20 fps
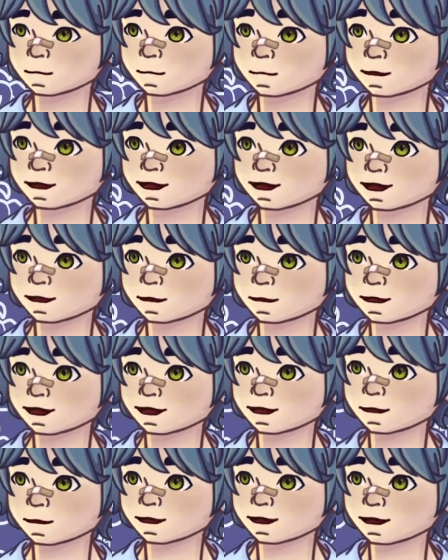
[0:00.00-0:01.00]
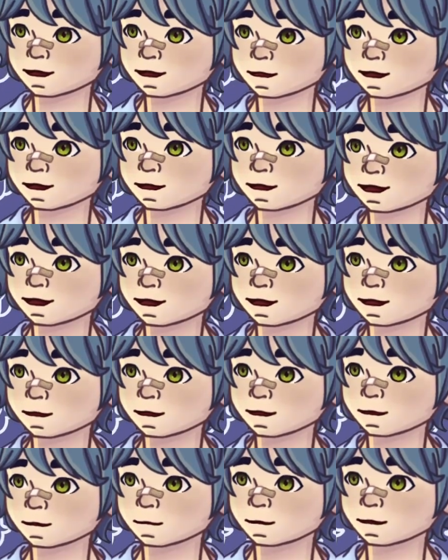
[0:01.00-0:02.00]
I also thought about adding
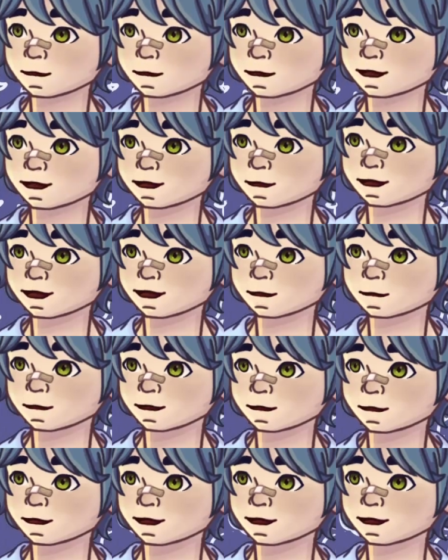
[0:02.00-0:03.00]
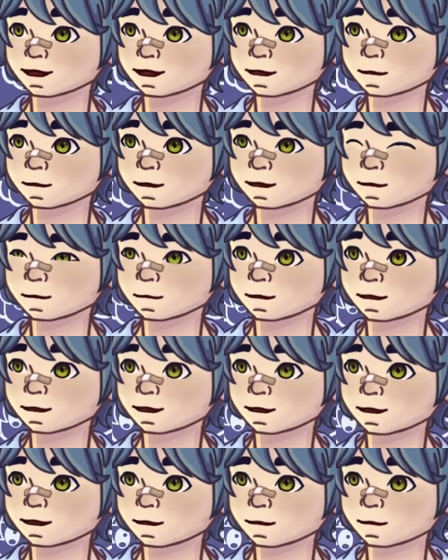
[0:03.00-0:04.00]
her cutie mark into her eyes like some
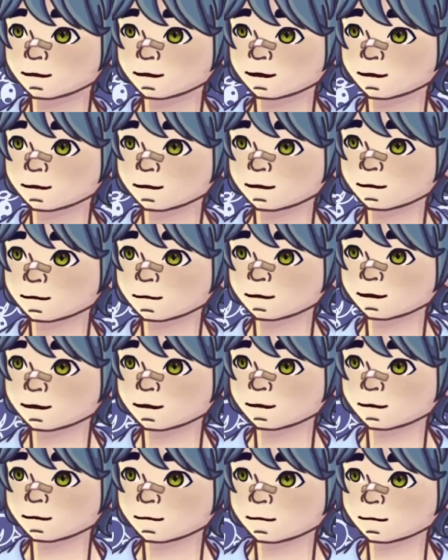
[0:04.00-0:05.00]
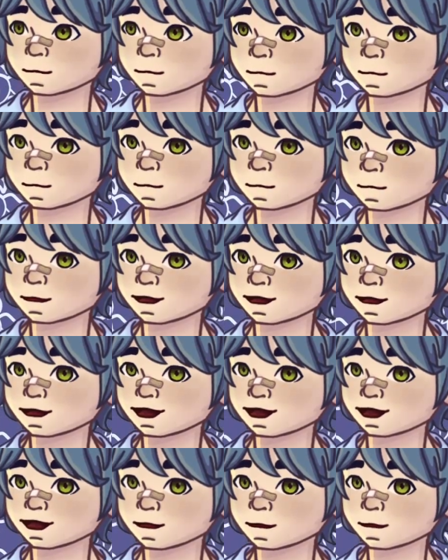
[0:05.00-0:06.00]
other designs do, but
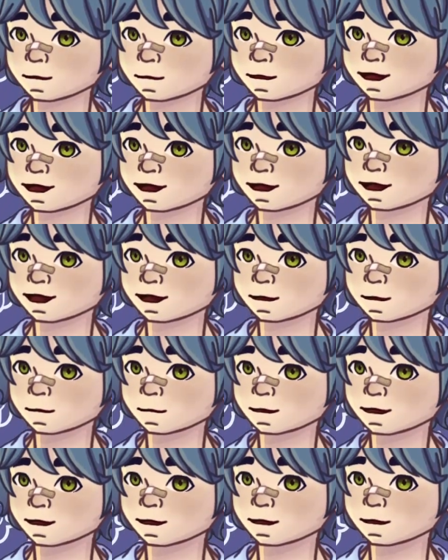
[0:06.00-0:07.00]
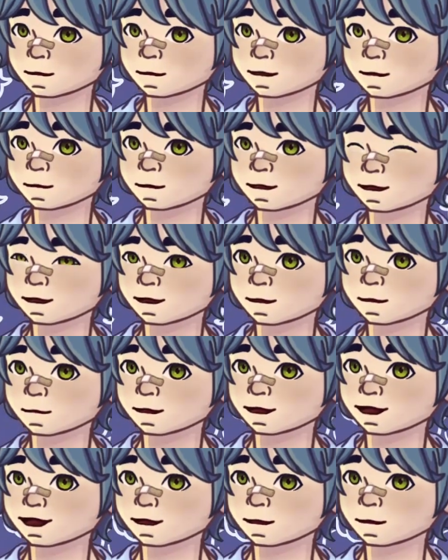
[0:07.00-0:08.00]
later decided to just not
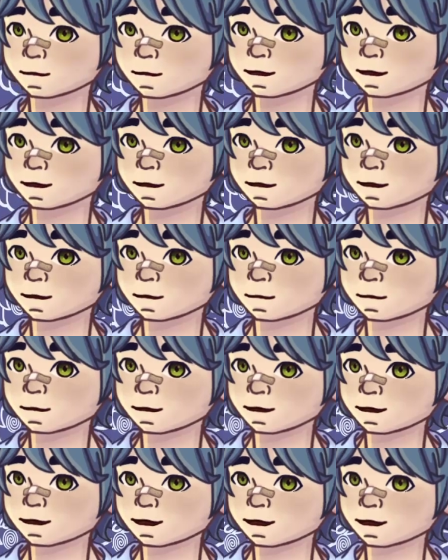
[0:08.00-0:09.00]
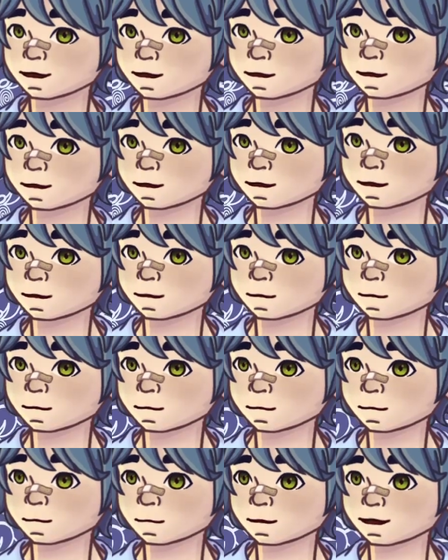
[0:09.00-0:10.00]
show it at all in the design,
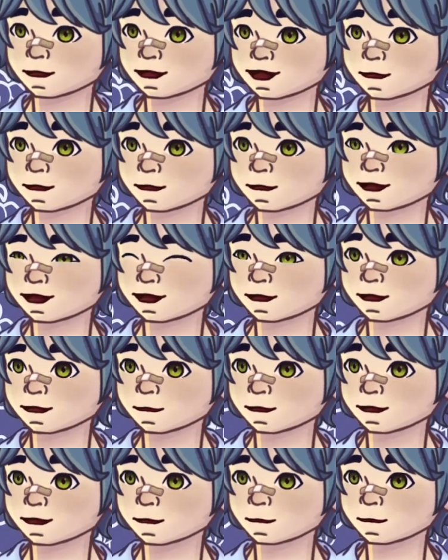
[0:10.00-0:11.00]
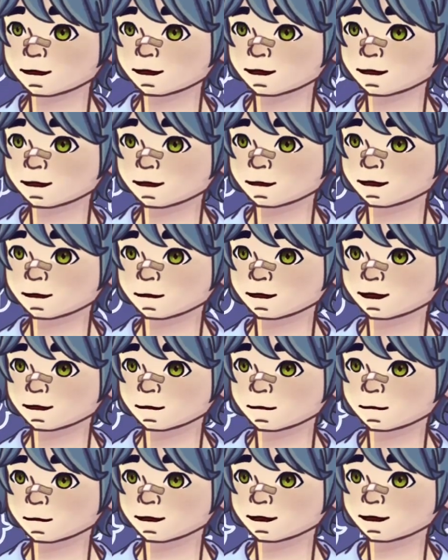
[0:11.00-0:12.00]
as I decided it would be more of a
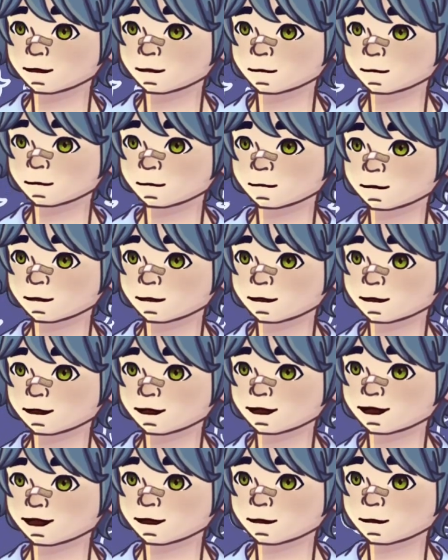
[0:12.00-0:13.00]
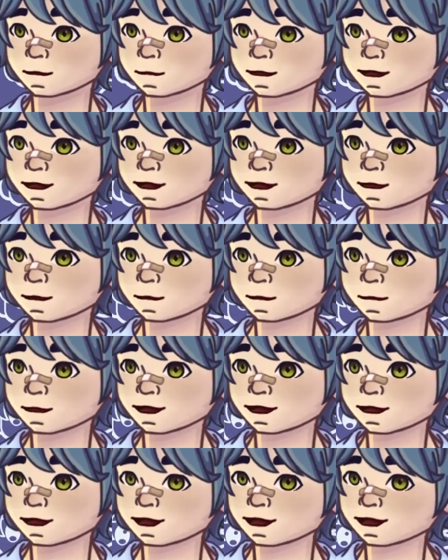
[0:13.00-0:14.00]
birthmark somewhere on her body,
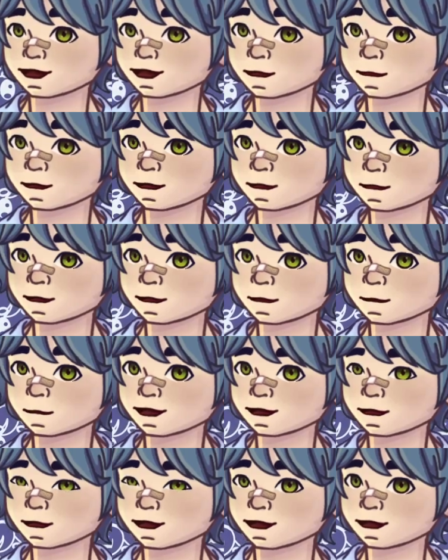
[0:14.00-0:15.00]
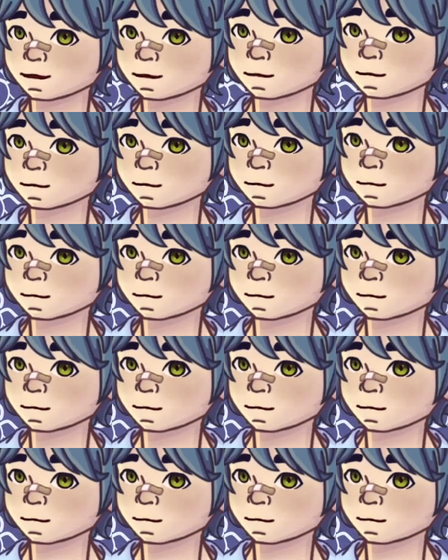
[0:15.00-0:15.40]
more than likely her upper arm.